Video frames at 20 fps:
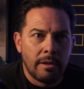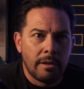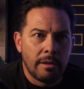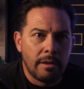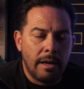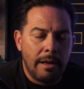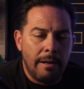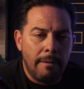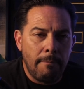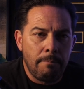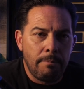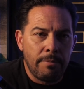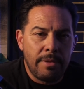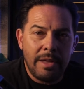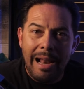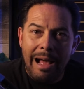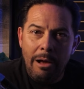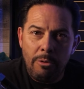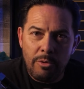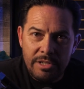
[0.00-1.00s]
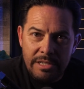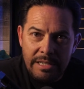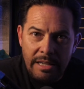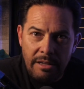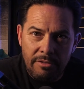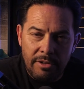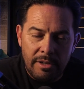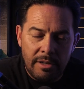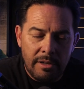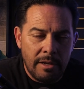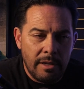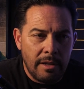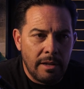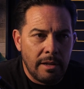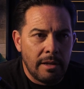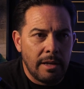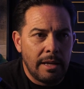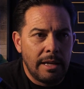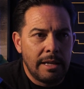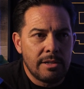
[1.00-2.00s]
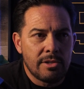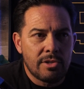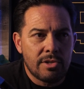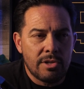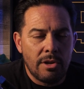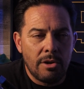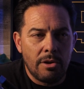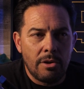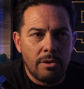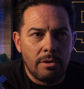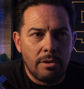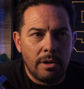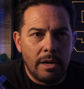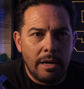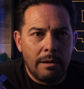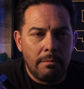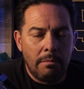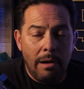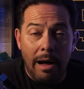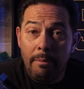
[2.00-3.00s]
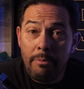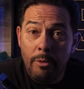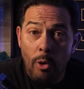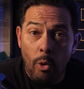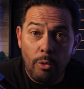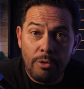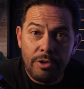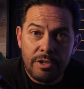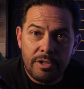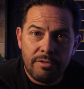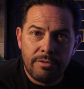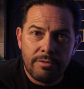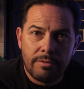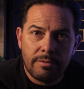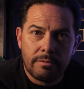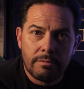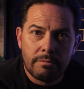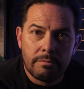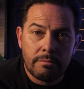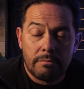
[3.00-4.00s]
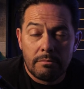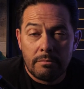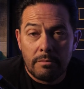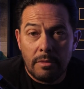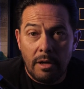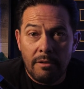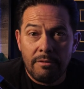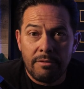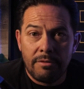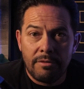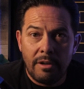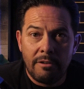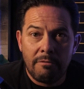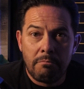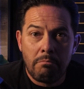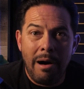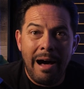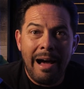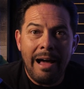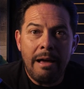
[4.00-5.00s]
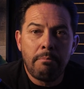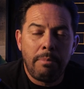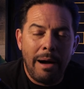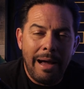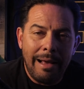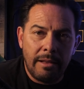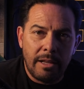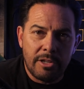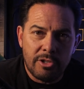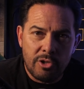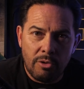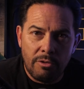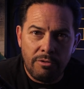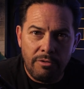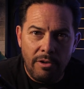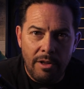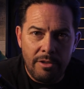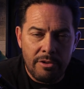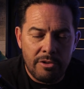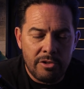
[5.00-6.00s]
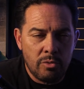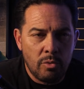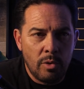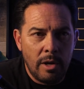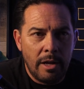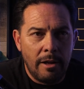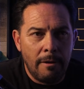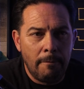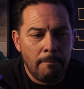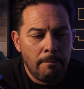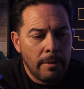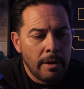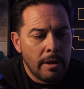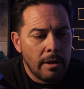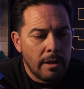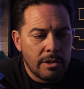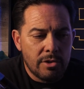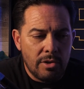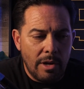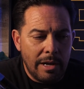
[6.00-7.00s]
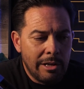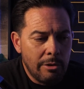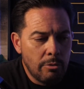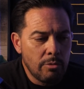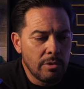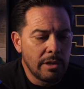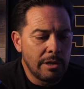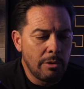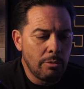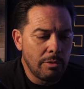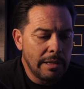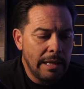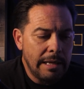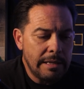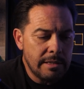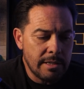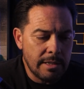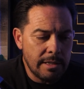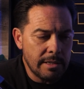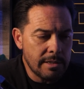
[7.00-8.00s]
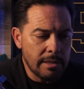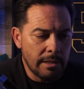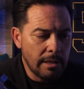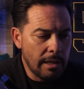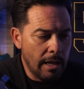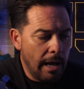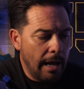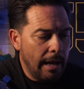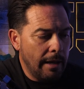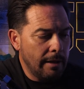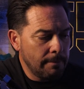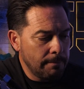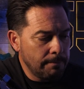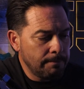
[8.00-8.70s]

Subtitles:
that I was given. And so I'm the oldest of my biological father as well. And so I can really relate to this a lot.